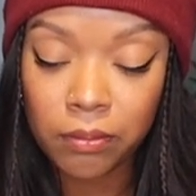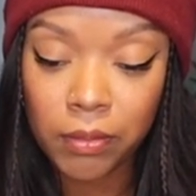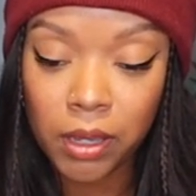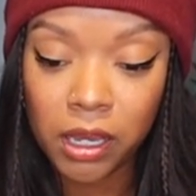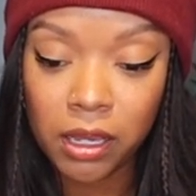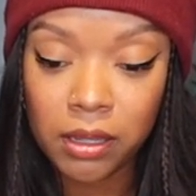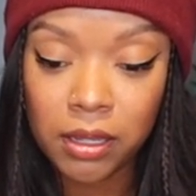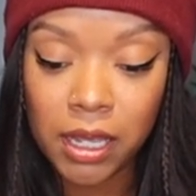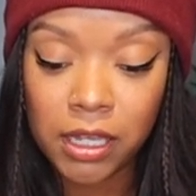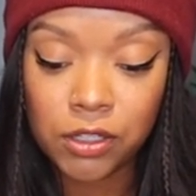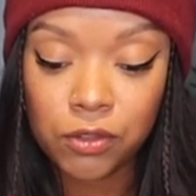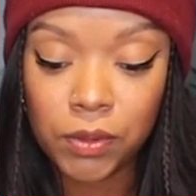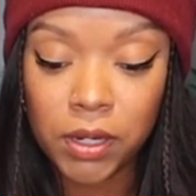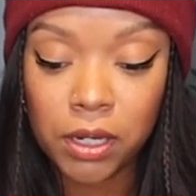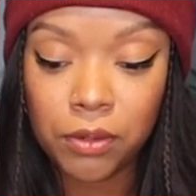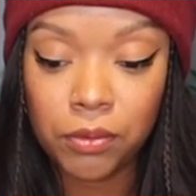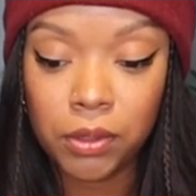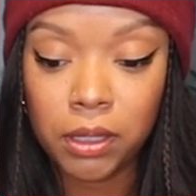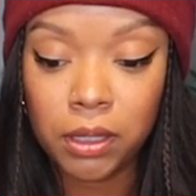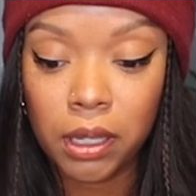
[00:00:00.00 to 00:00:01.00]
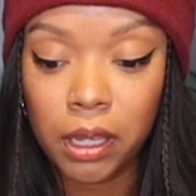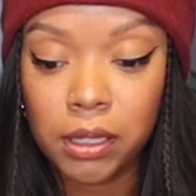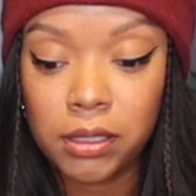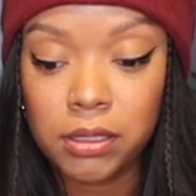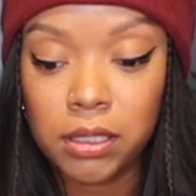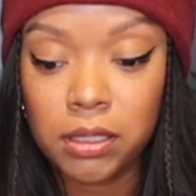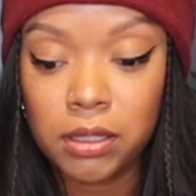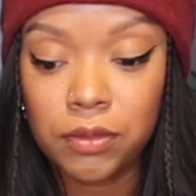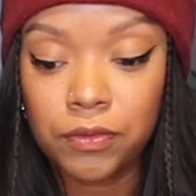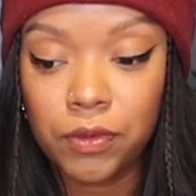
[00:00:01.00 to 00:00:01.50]
And that's when I realized
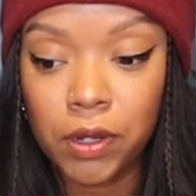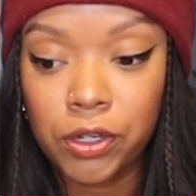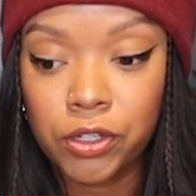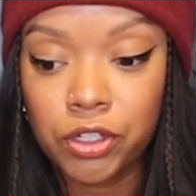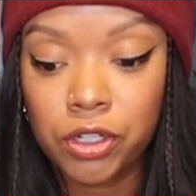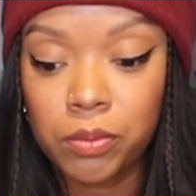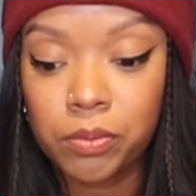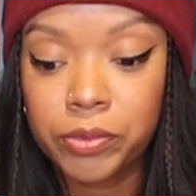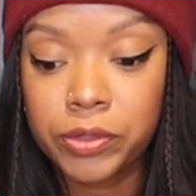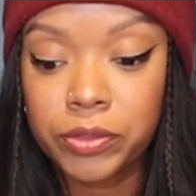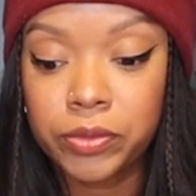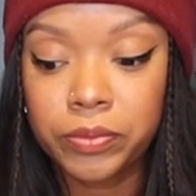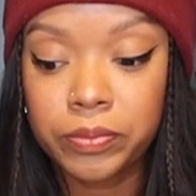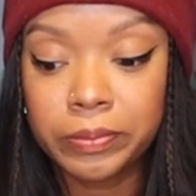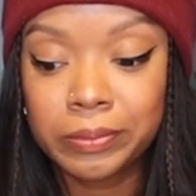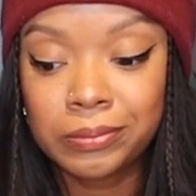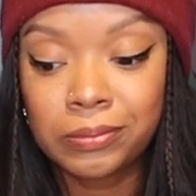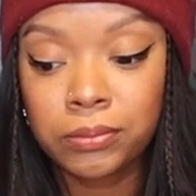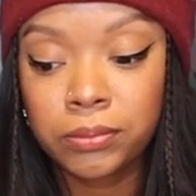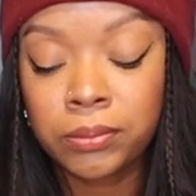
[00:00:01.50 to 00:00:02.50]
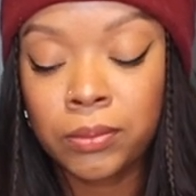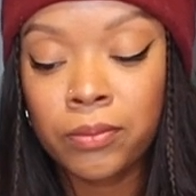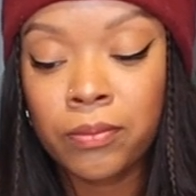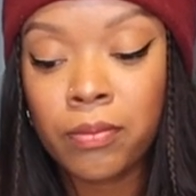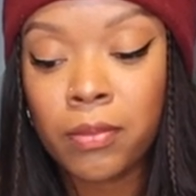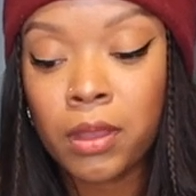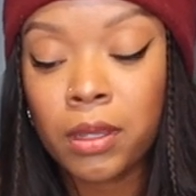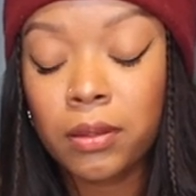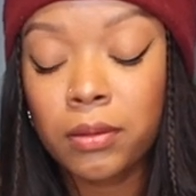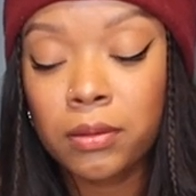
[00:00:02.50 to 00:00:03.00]
that the friendship was
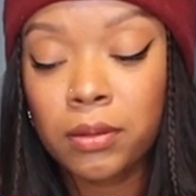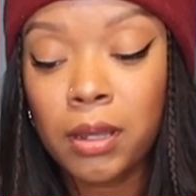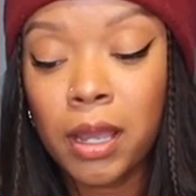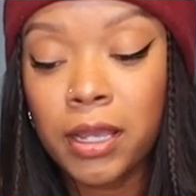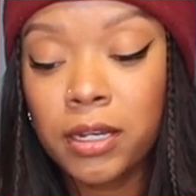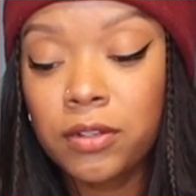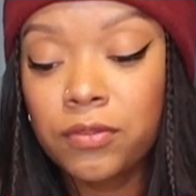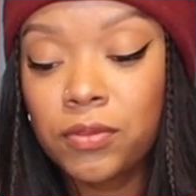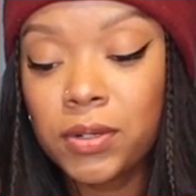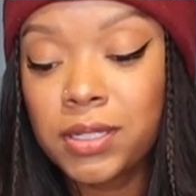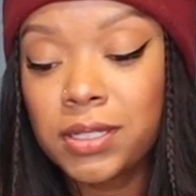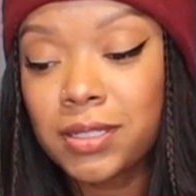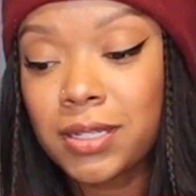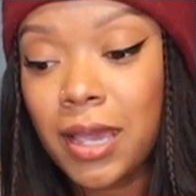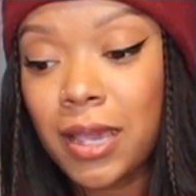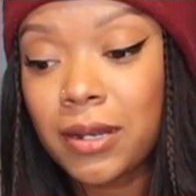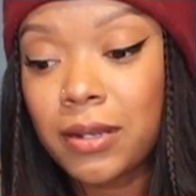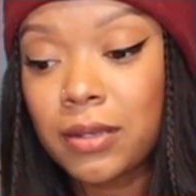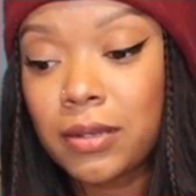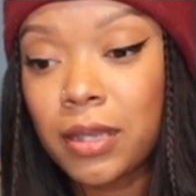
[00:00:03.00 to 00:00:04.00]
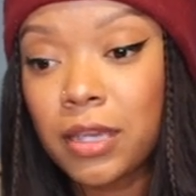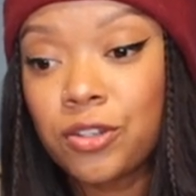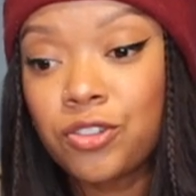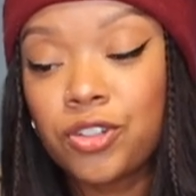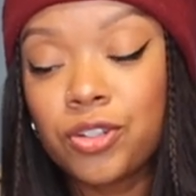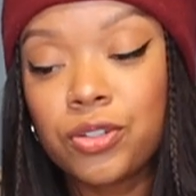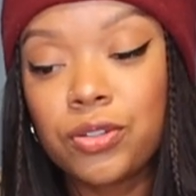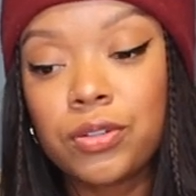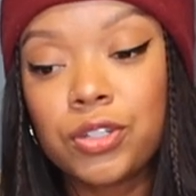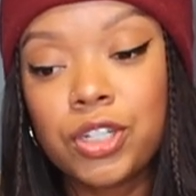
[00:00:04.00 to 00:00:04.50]
kind of one-sided, and
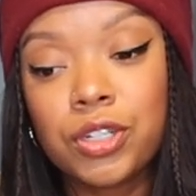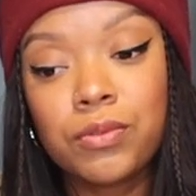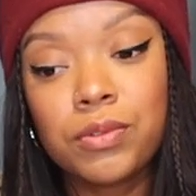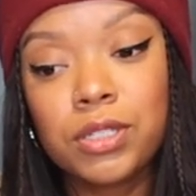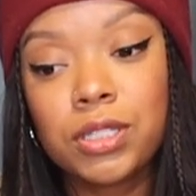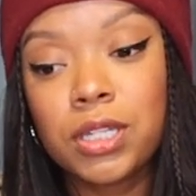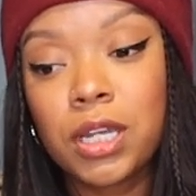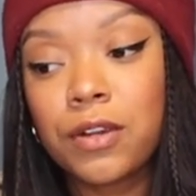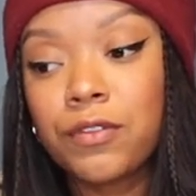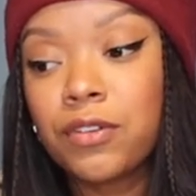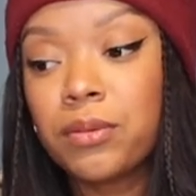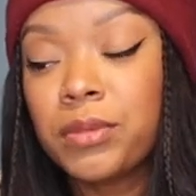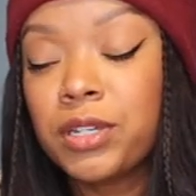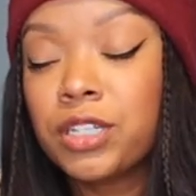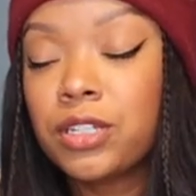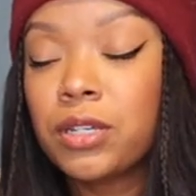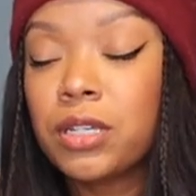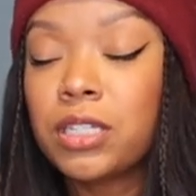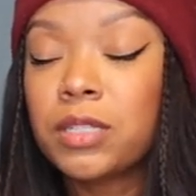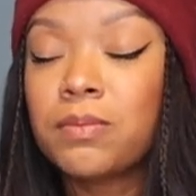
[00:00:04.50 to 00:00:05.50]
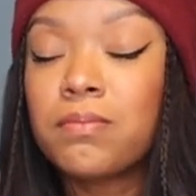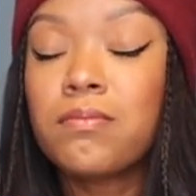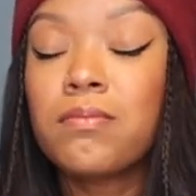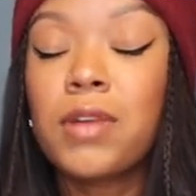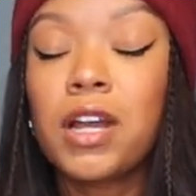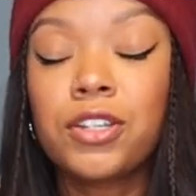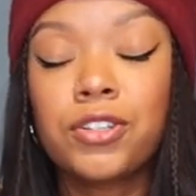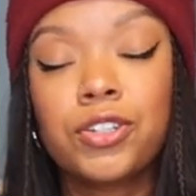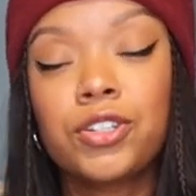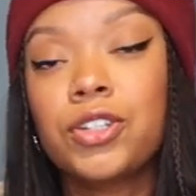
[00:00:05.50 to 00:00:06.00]
she was there for me as
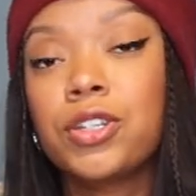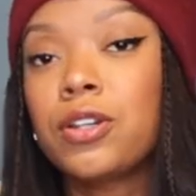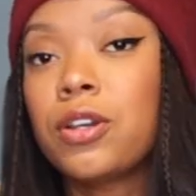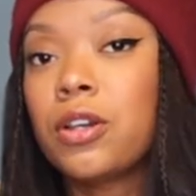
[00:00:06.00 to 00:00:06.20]
much as she